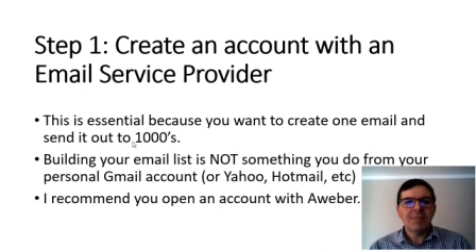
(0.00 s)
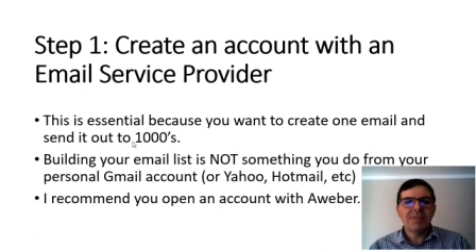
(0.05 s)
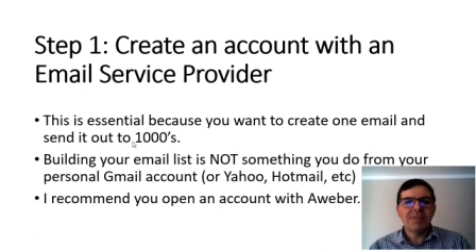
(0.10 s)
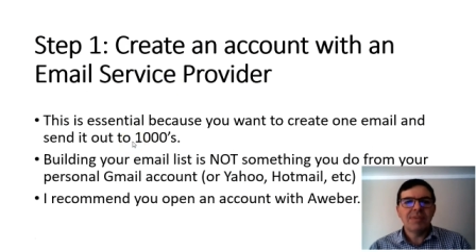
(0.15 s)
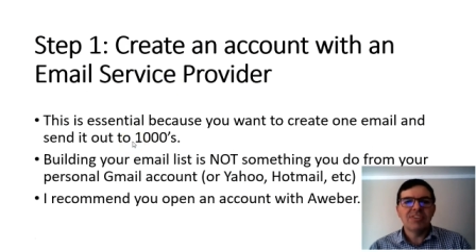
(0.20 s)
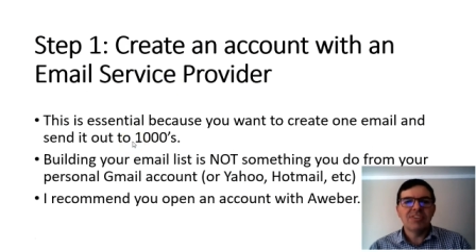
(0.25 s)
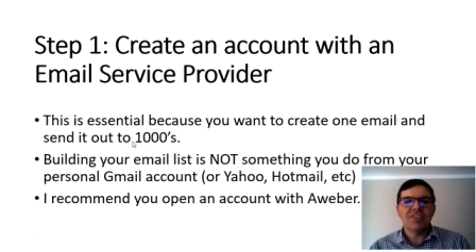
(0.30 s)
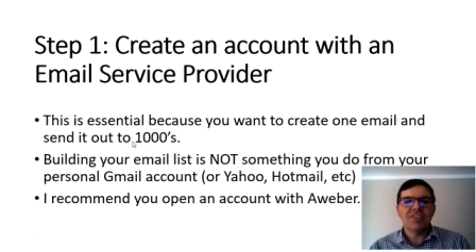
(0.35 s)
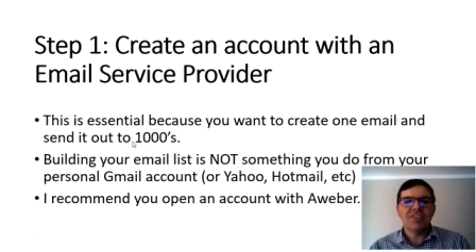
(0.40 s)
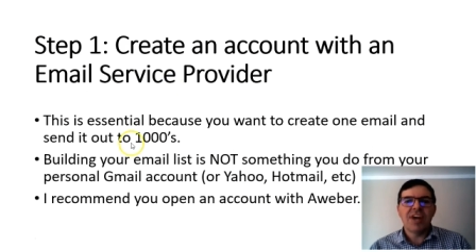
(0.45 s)

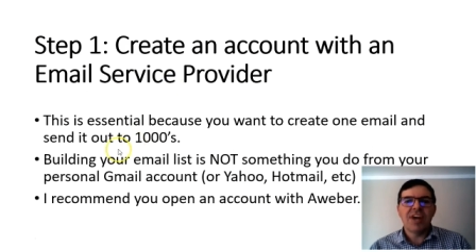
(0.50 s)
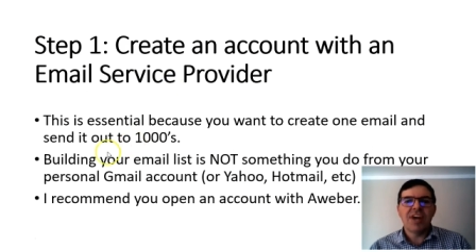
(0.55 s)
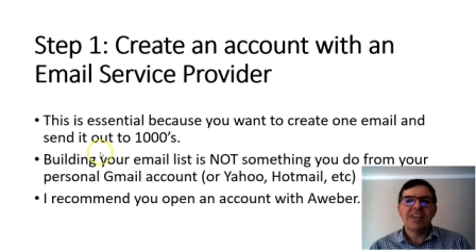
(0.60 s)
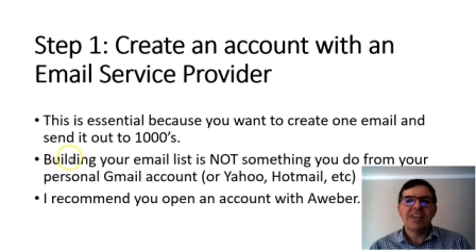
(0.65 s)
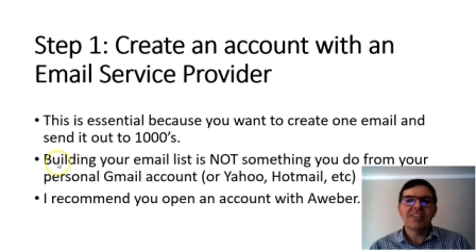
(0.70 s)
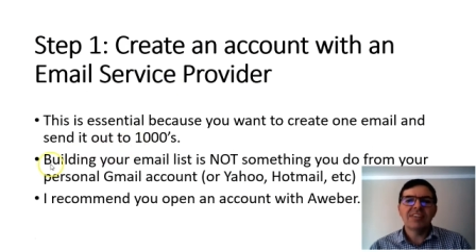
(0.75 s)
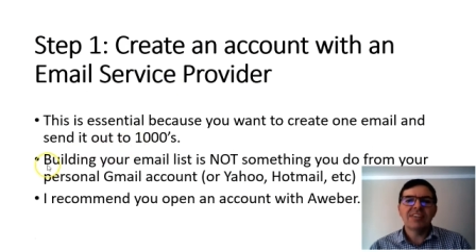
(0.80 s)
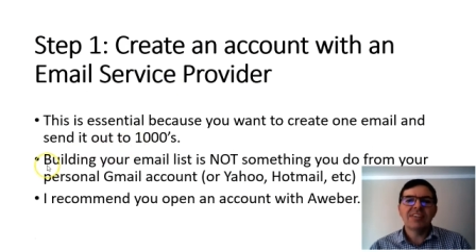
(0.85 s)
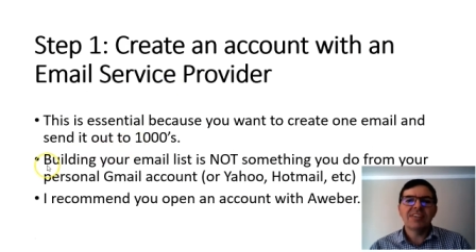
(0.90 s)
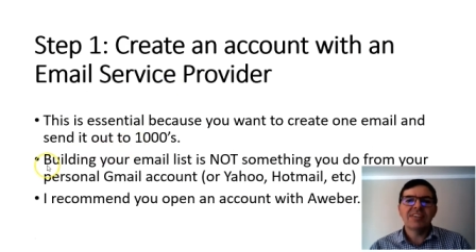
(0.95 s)
is
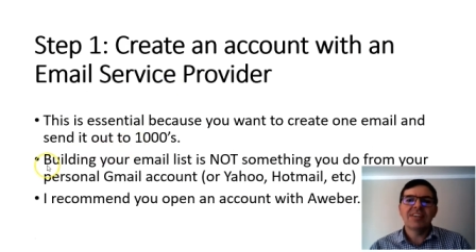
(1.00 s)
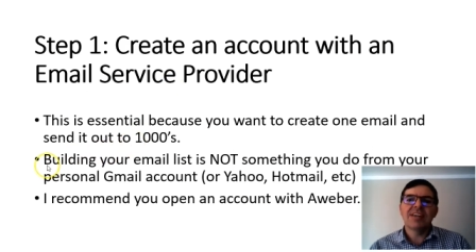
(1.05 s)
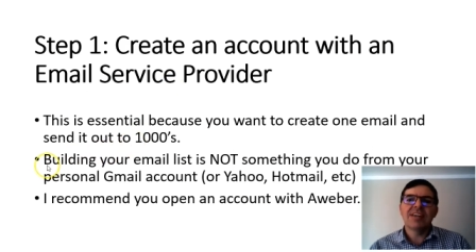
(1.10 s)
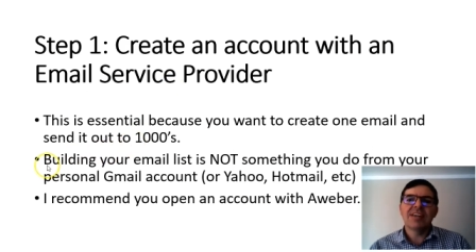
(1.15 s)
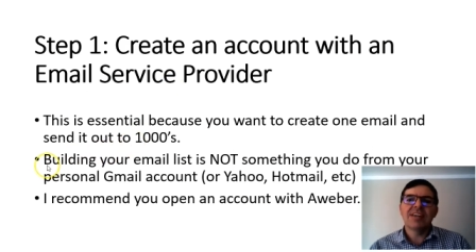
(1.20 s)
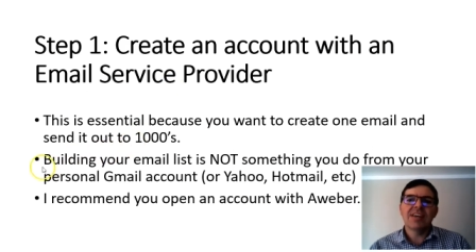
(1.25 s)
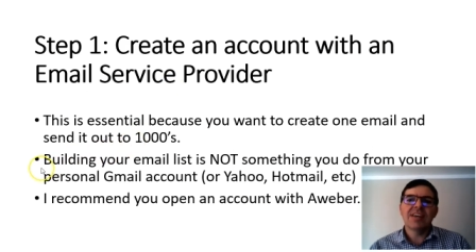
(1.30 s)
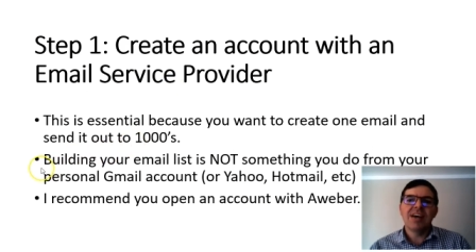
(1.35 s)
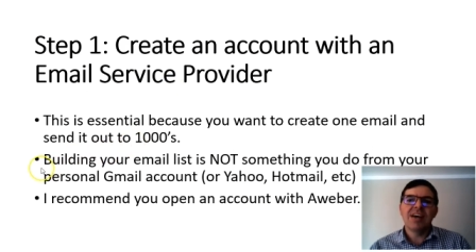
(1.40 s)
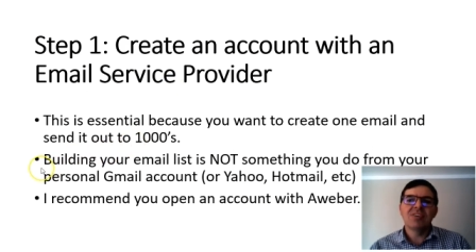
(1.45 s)
create an
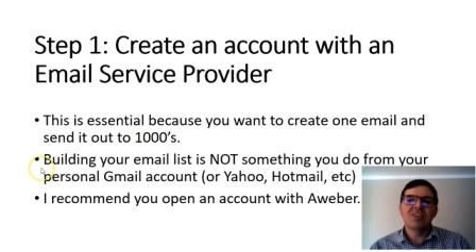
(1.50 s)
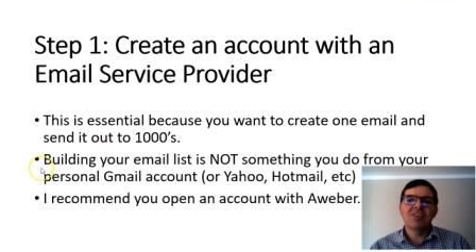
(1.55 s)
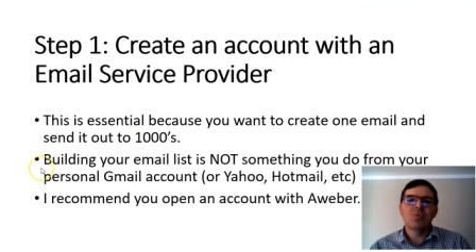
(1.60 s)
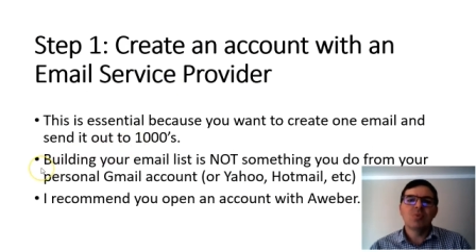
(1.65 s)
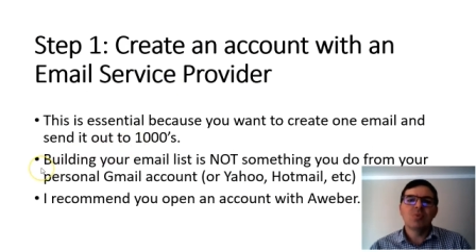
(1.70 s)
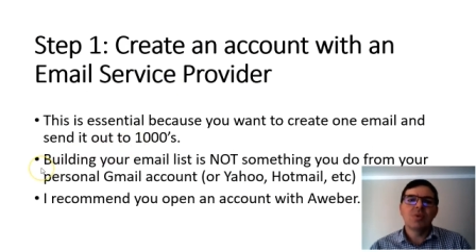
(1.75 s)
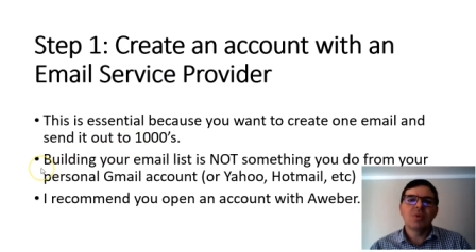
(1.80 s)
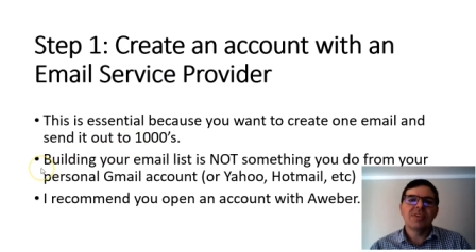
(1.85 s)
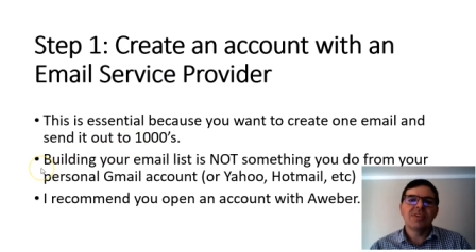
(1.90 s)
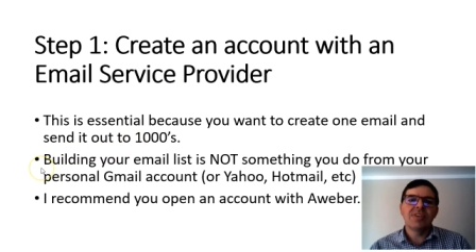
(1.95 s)
account
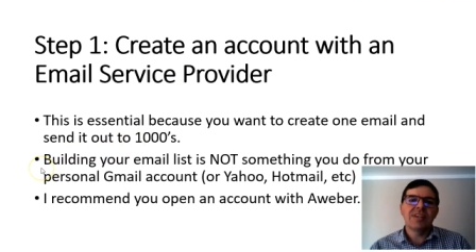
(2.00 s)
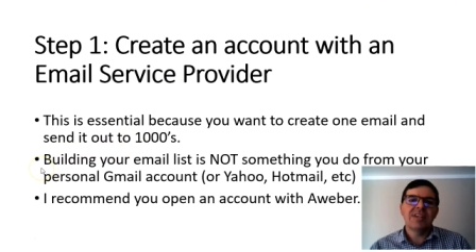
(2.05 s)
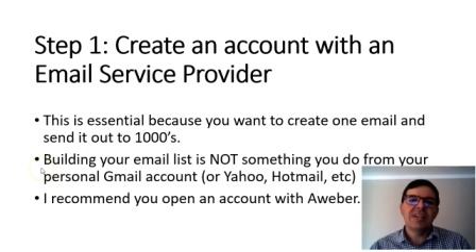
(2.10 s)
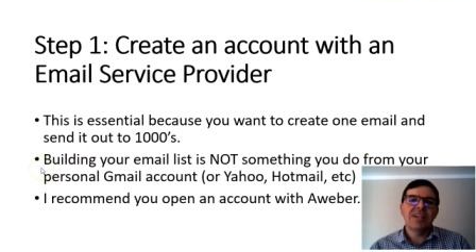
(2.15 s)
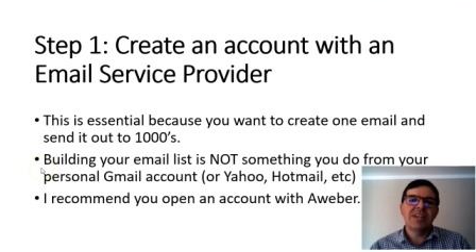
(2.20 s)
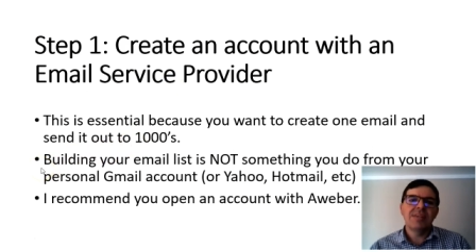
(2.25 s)
with an